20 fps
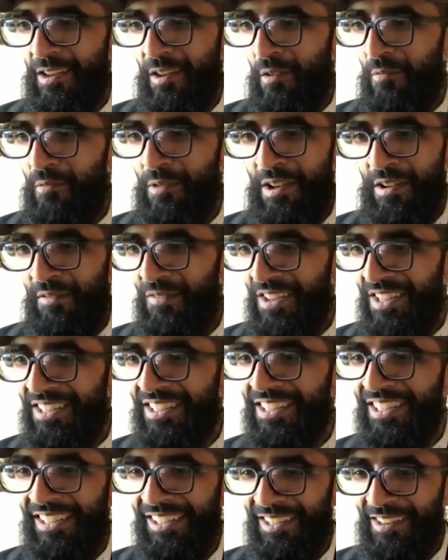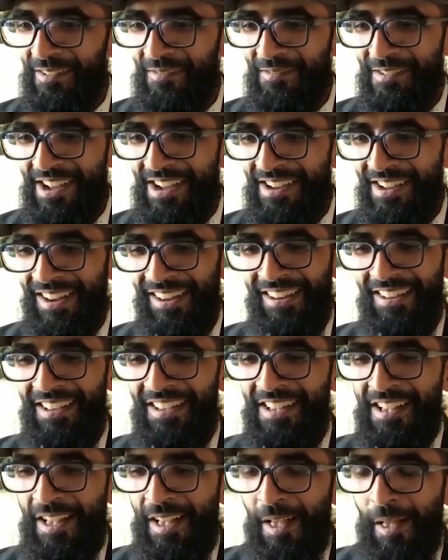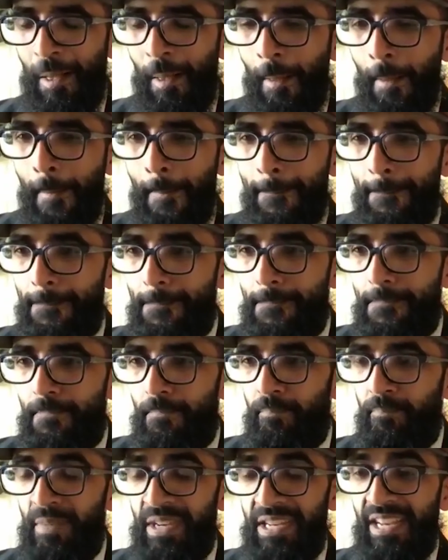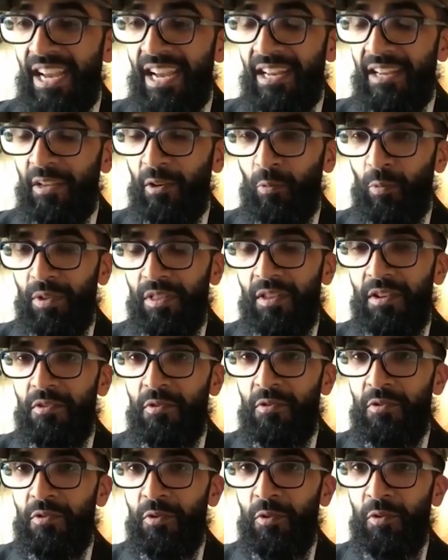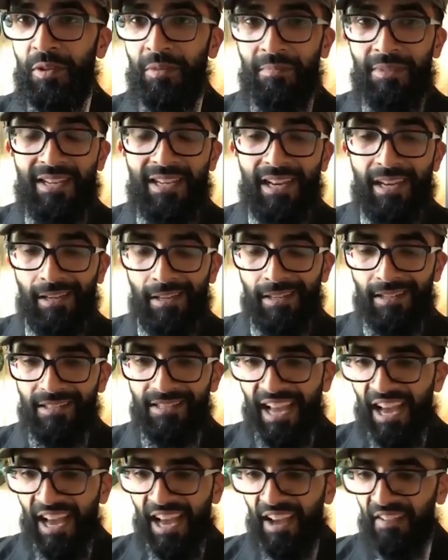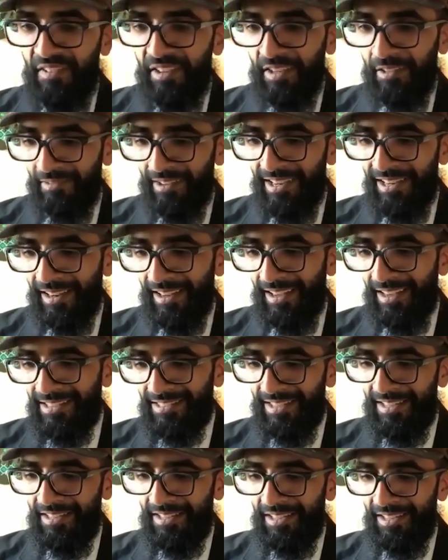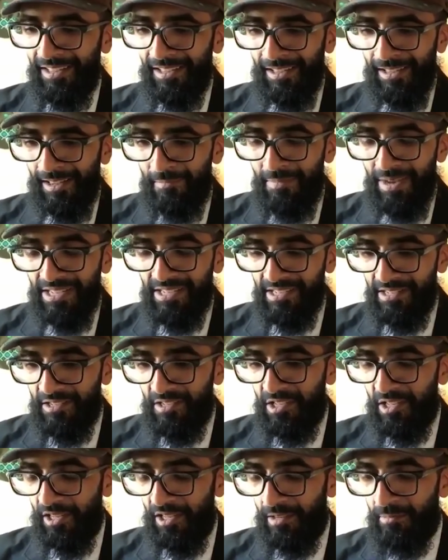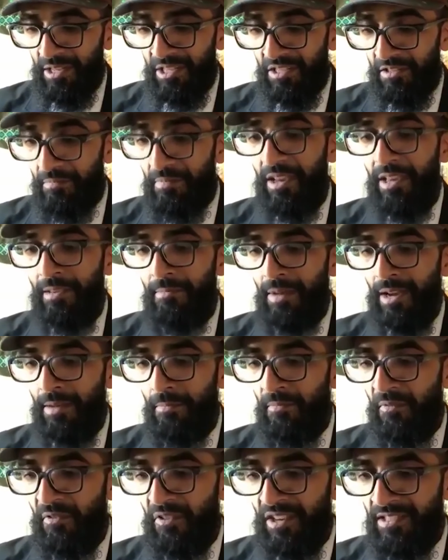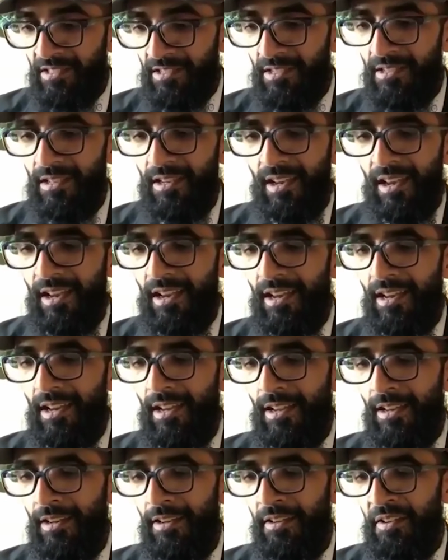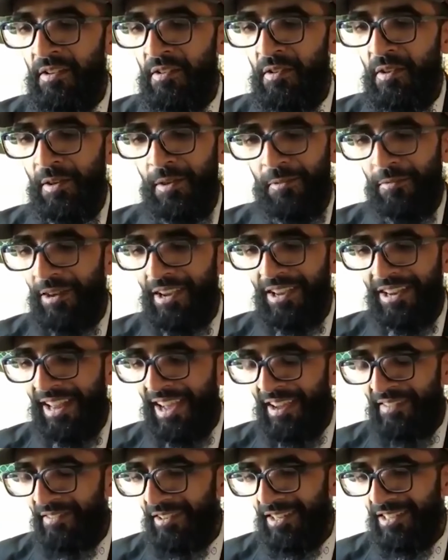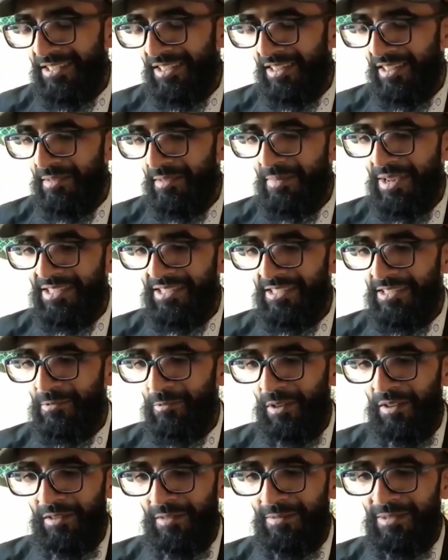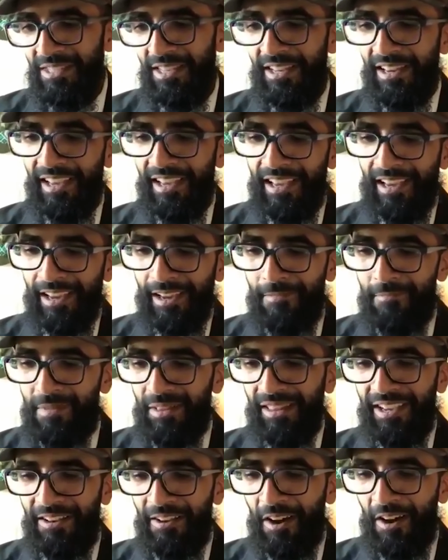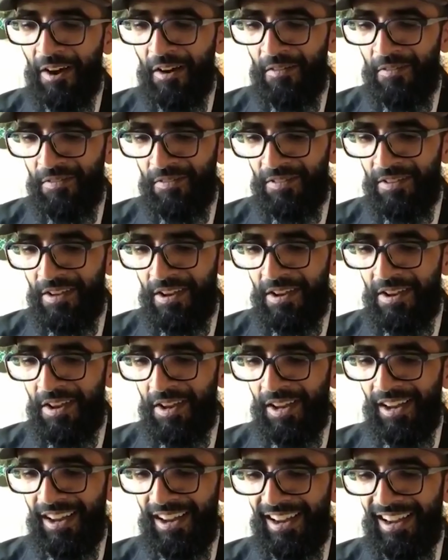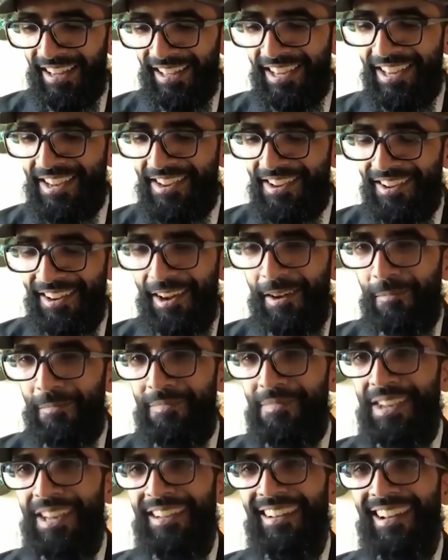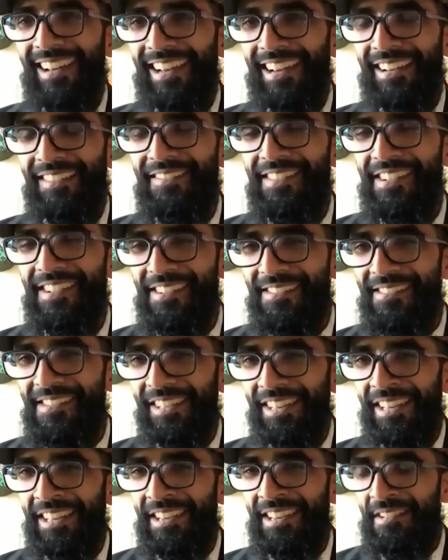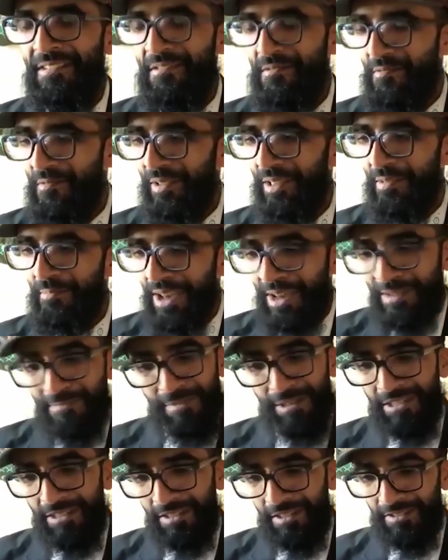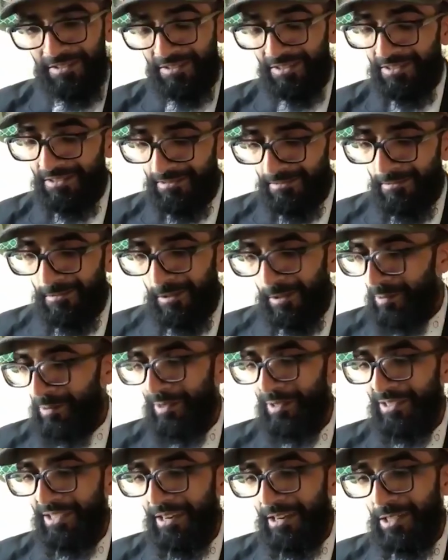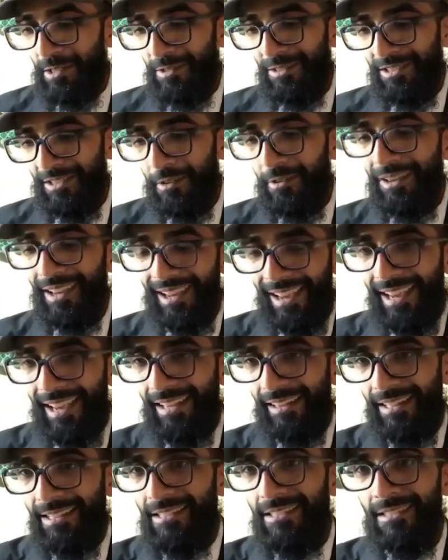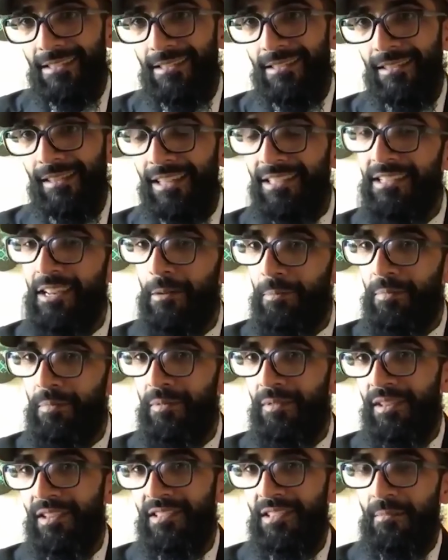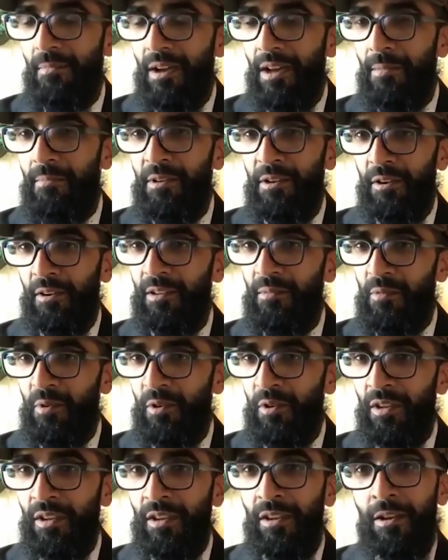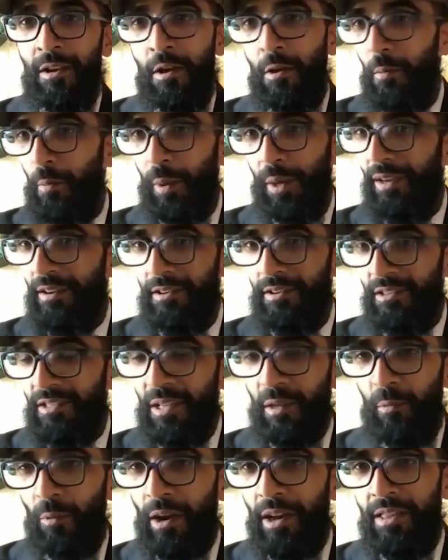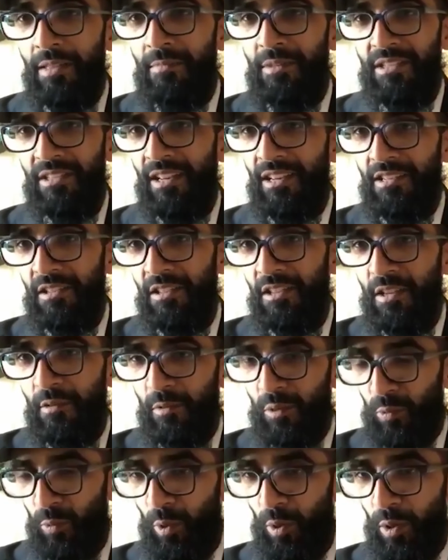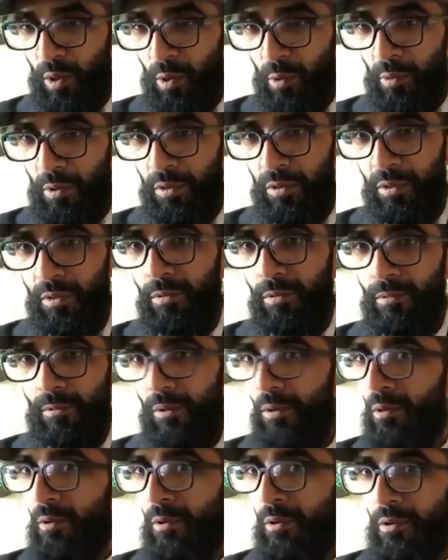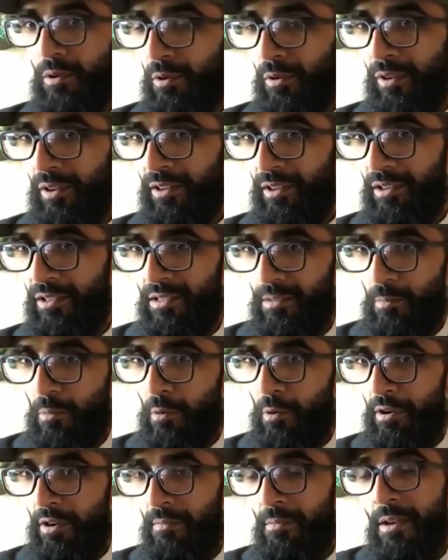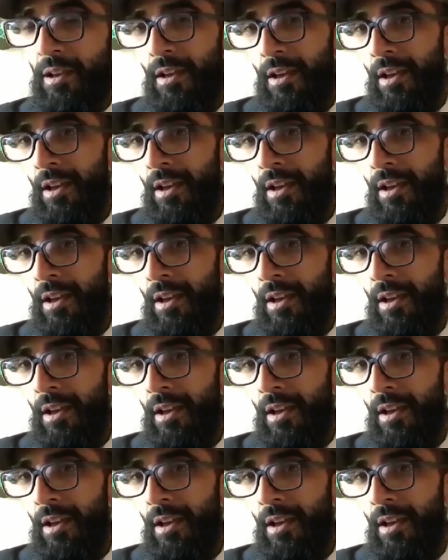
Around funding, around maintaining what they're doing, maintaining staffing, right? I sent a message to a bunch of my imam friends. And, you know, right after I sent the message, one of them said, hey, I've been laid off. Can you help me, right? I felt really, really bad. But, you know, it's one of those areas where it's like, okay, hey, let's help this imam in our community. We can understand why the Masajid he was working with could no longer support him.